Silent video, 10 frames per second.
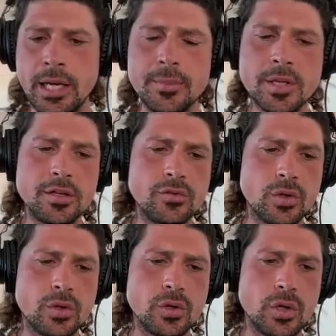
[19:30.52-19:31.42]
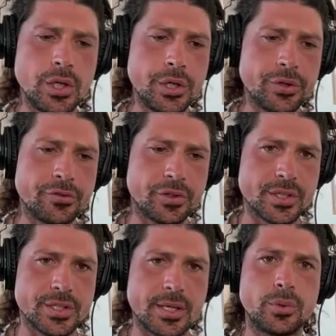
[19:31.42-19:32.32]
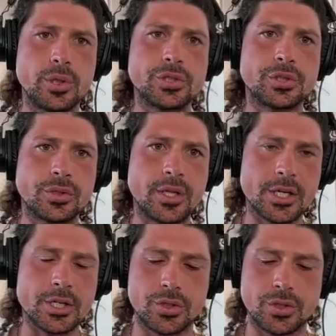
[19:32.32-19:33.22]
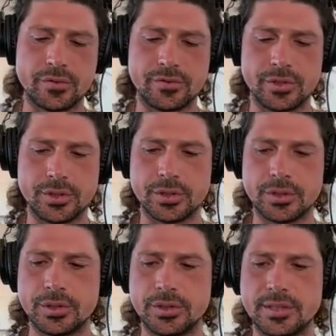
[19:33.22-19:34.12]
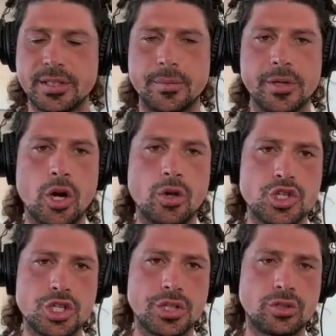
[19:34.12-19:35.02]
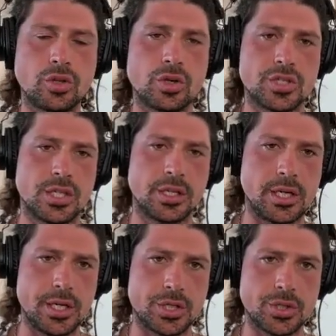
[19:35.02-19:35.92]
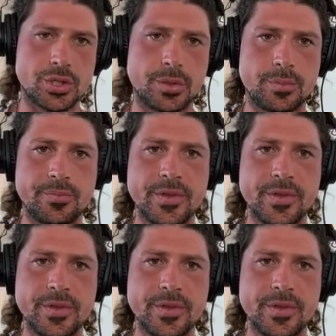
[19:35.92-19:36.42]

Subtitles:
Let me give you little, for example, introduction of the terminology toxic relationship.